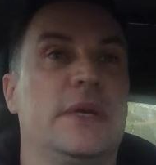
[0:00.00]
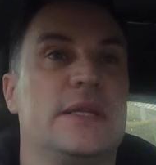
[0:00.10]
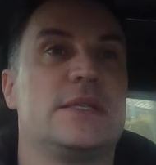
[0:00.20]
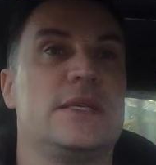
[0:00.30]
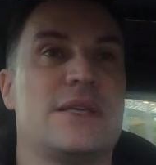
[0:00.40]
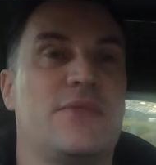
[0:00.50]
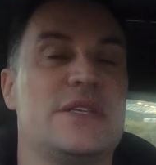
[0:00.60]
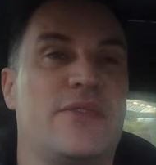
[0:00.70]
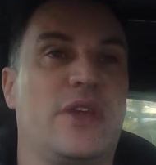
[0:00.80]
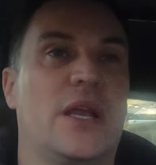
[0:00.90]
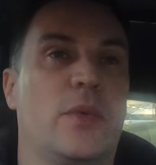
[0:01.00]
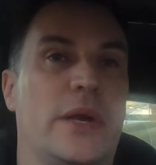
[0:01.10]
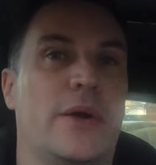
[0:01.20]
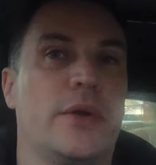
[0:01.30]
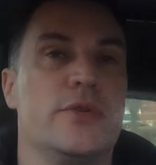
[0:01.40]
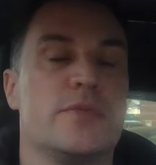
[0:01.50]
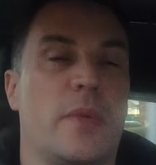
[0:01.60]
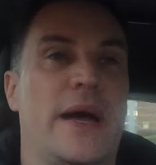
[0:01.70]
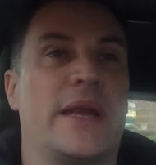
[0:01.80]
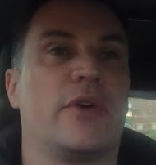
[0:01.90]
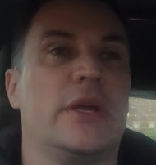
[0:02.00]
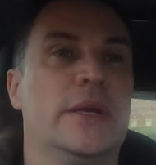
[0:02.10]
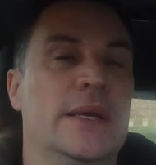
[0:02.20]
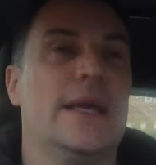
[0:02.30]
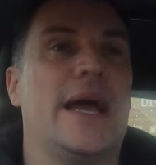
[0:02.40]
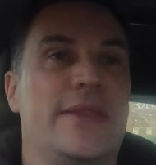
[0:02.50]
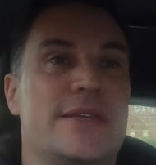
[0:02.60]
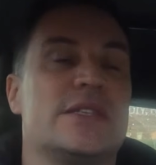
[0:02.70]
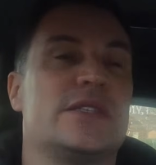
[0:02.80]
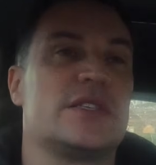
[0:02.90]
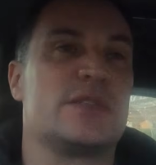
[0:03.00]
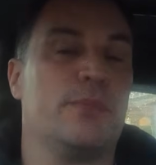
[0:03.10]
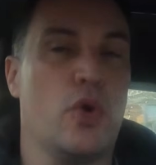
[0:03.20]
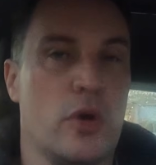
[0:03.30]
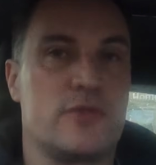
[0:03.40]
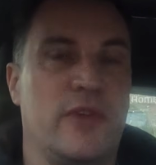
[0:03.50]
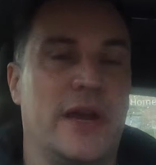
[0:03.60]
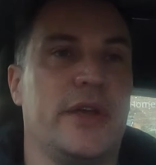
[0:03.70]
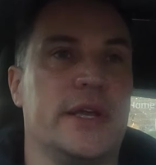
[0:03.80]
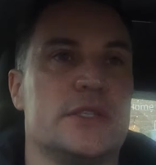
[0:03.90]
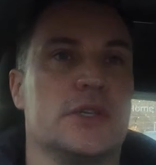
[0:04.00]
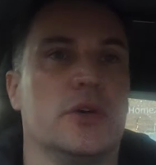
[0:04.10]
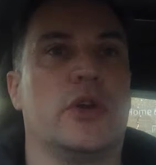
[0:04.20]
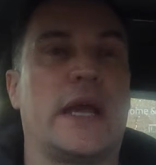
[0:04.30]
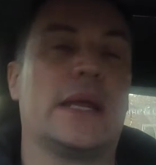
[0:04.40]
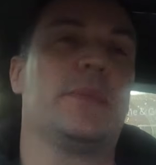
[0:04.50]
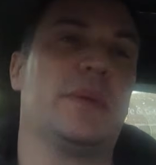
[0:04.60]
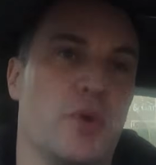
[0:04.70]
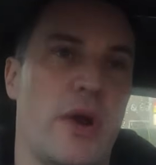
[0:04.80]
It's the 77 kilowatt hour usable battery, and this is the sport variant, so you're getting a bit more